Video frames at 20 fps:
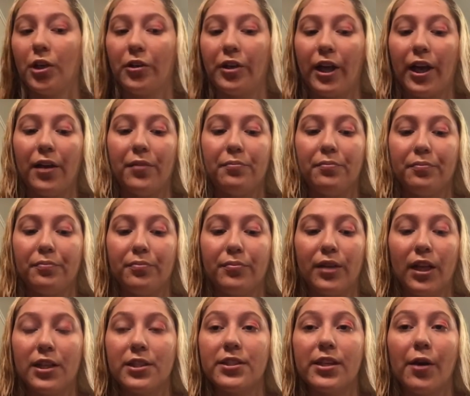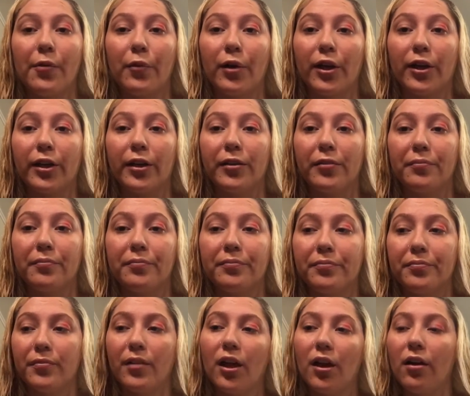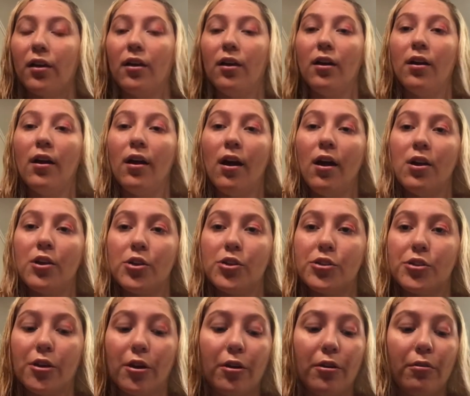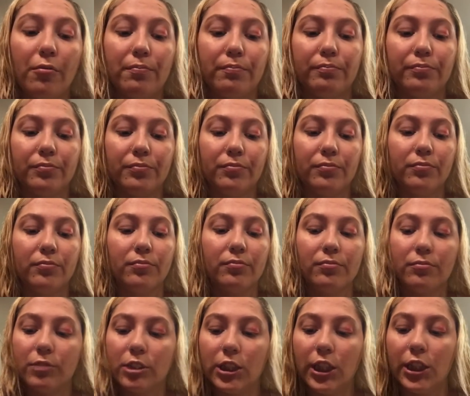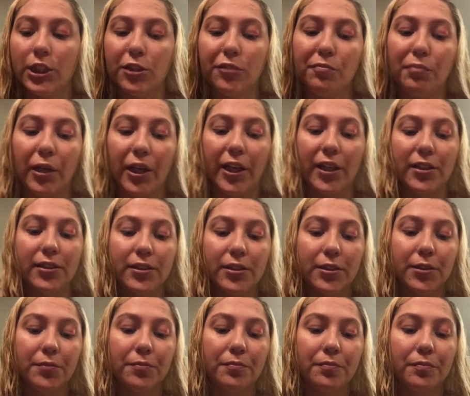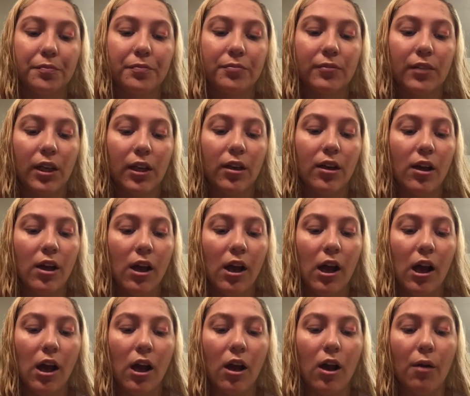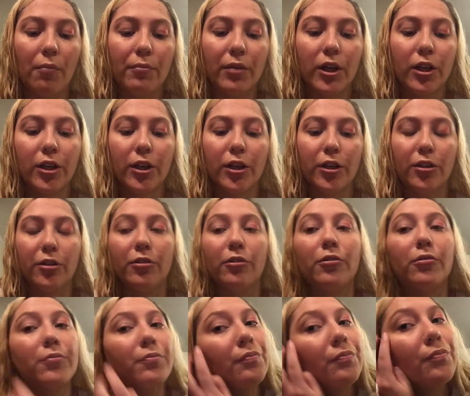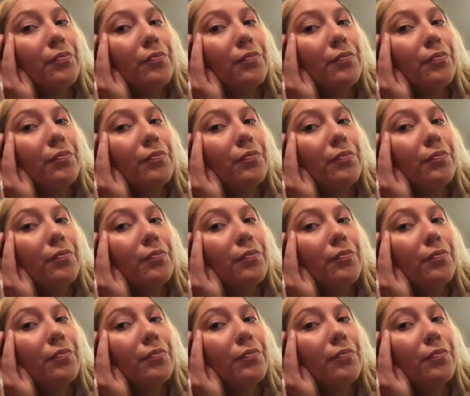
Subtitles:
Okay, that's not working. So, change of plans. I'm gonna do